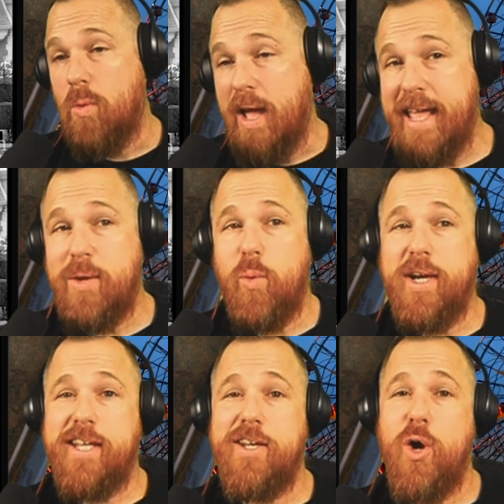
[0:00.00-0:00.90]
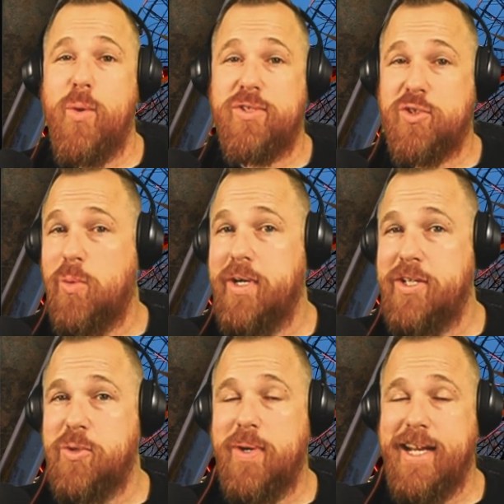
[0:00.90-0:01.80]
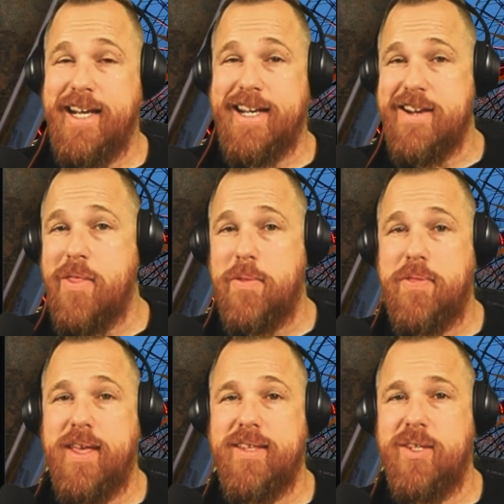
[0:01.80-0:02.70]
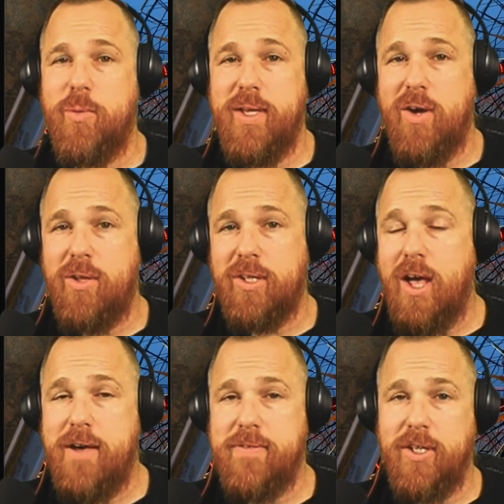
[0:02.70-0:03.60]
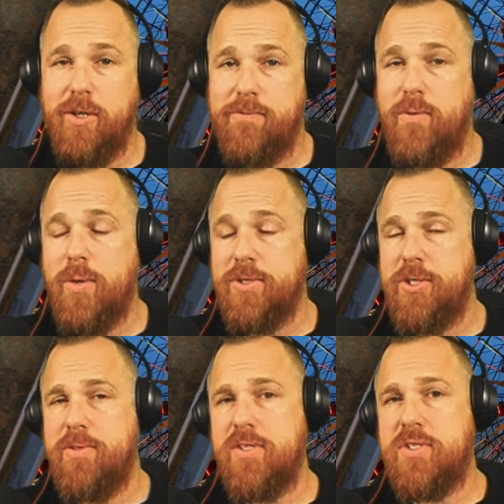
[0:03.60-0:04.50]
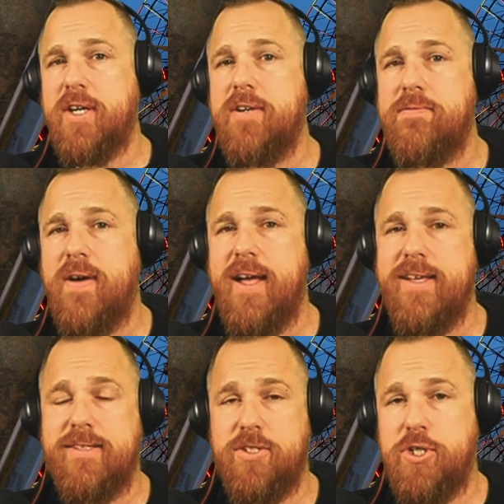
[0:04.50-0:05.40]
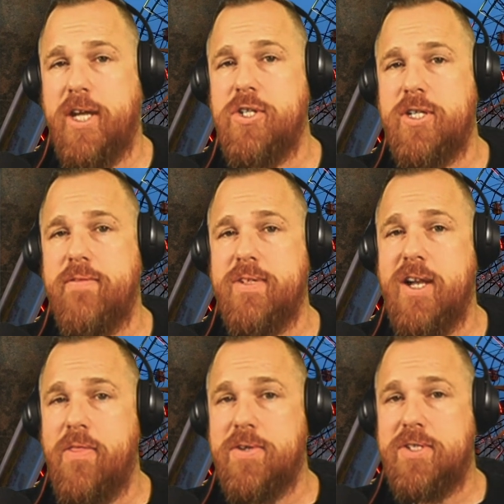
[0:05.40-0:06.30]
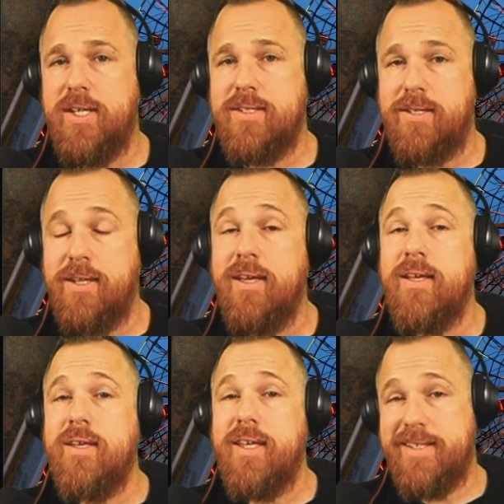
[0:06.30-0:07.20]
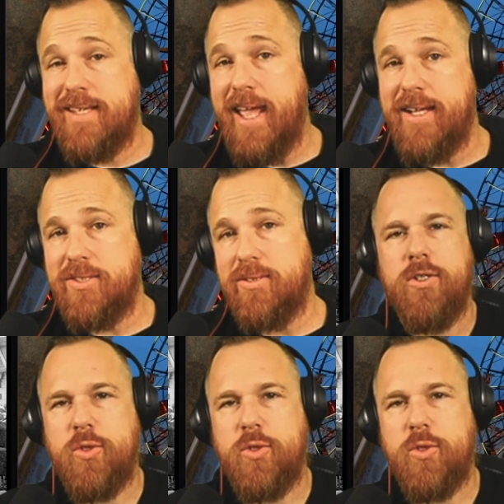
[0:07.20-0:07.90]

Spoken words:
Hey, what do you know? It's 2020 and another thing that we all love and look forward to that signifies the changing of another season, it's canceled.